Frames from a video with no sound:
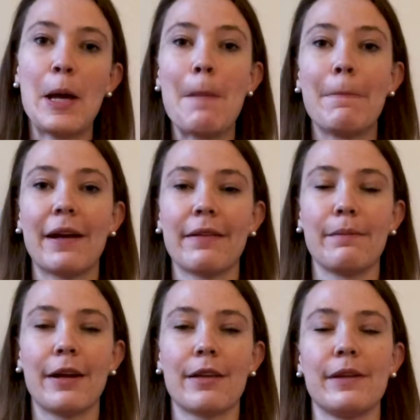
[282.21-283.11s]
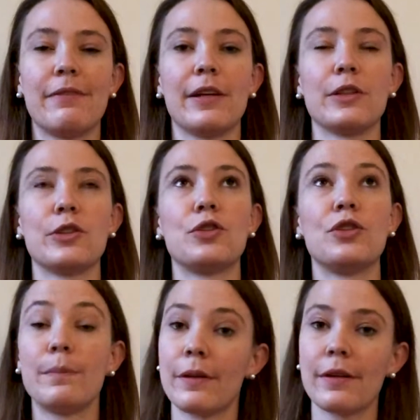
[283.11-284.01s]
because it makes me feel
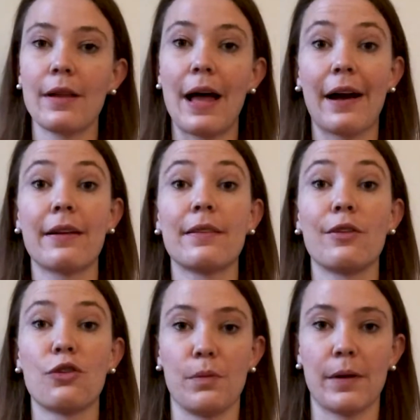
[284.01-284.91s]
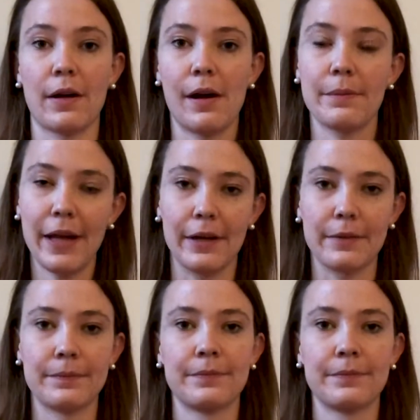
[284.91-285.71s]
super relaxed and super calmed down.